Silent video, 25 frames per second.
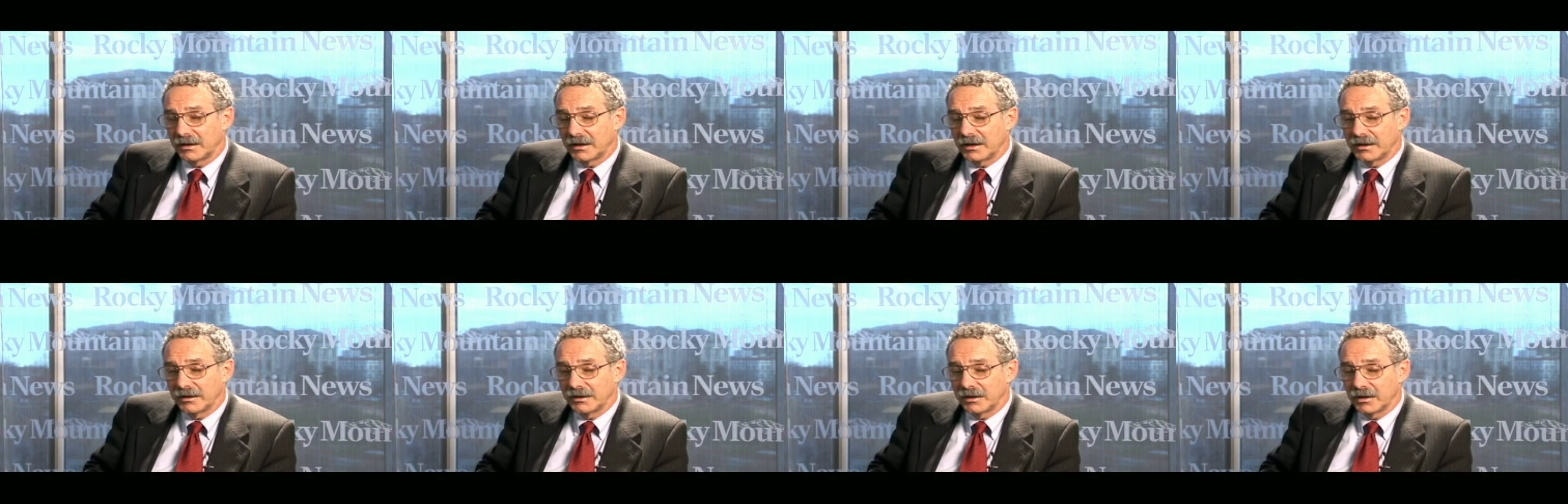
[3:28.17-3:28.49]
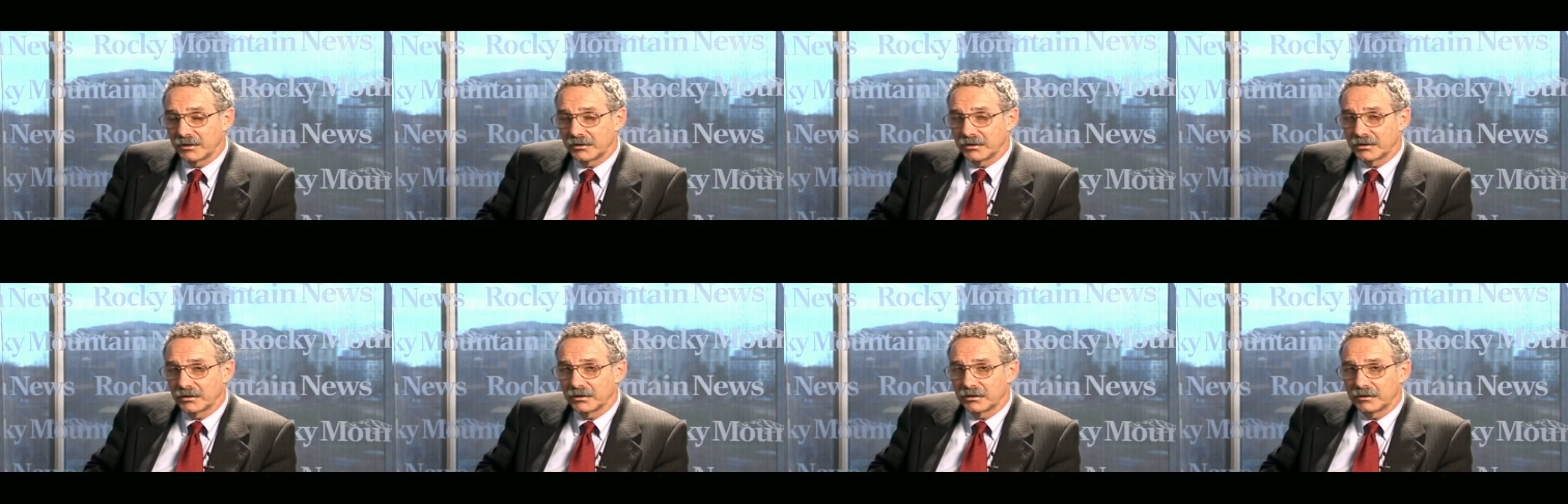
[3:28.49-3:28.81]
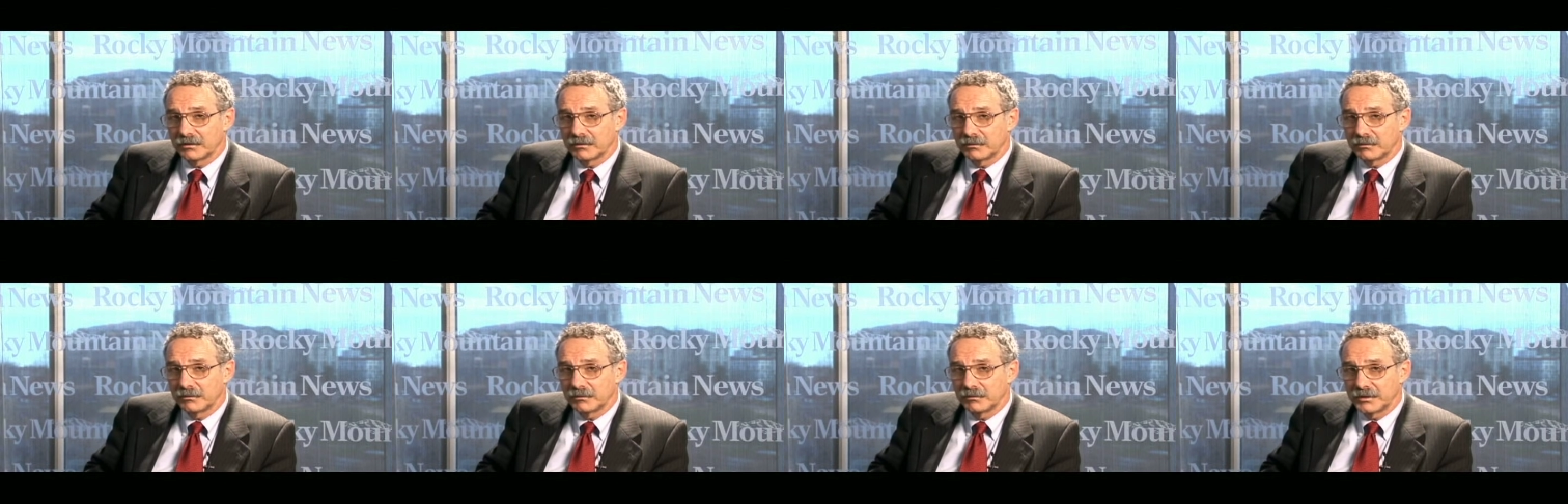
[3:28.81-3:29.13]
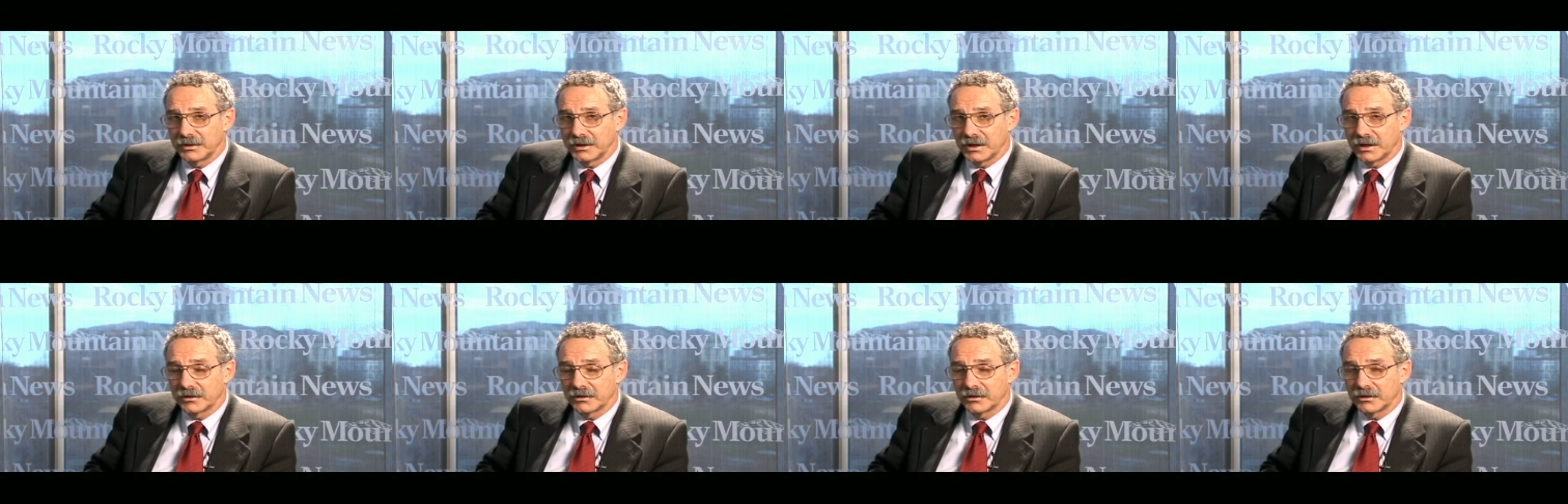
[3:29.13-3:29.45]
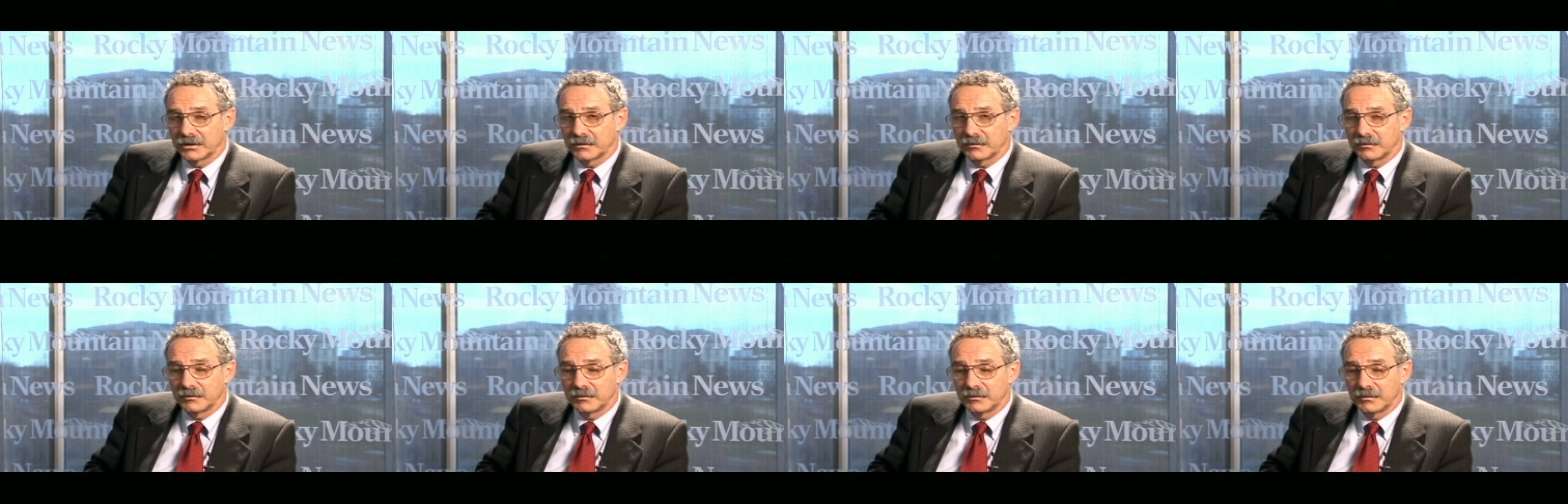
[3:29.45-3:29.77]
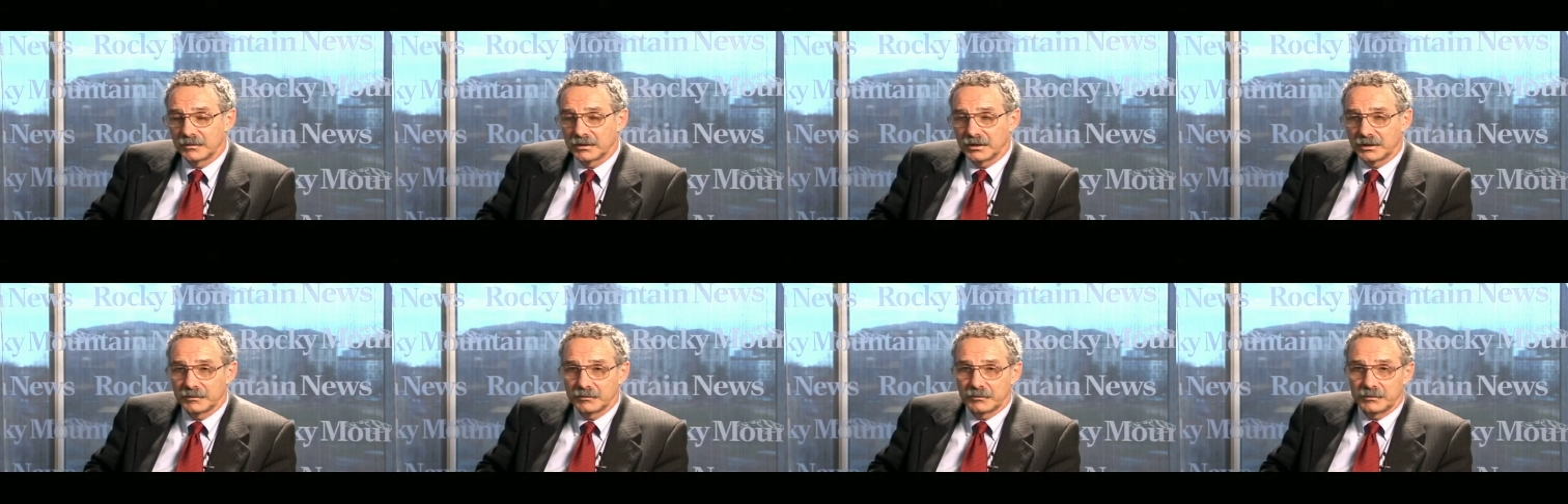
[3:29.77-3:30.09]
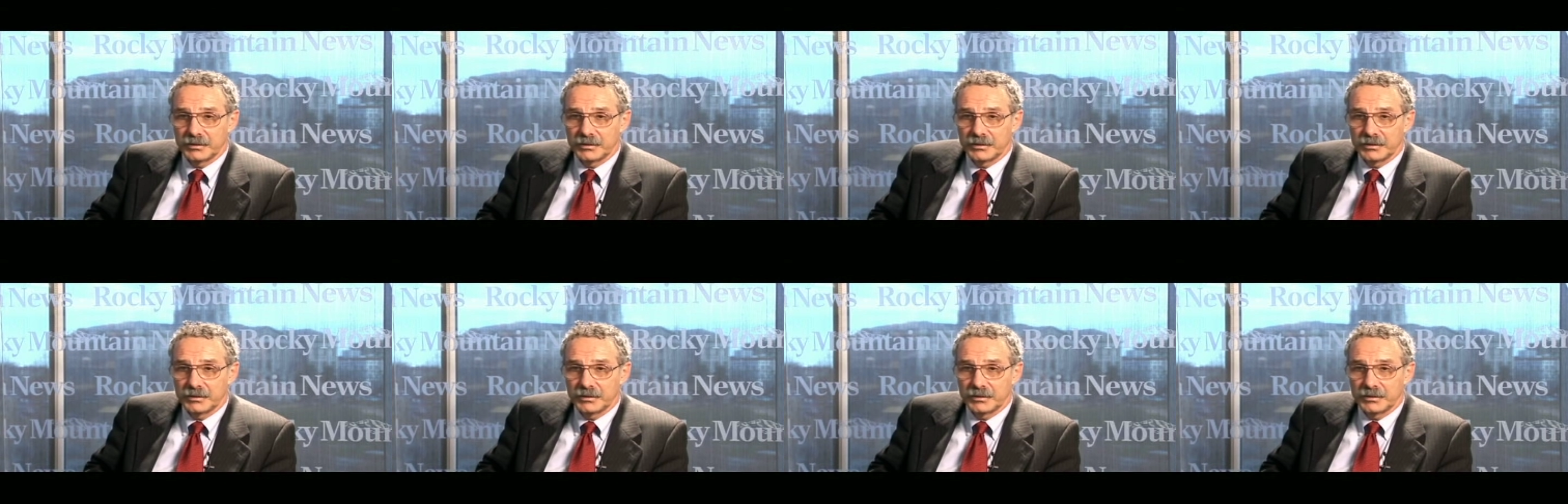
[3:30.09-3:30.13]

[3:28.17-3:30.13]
and other the other uh,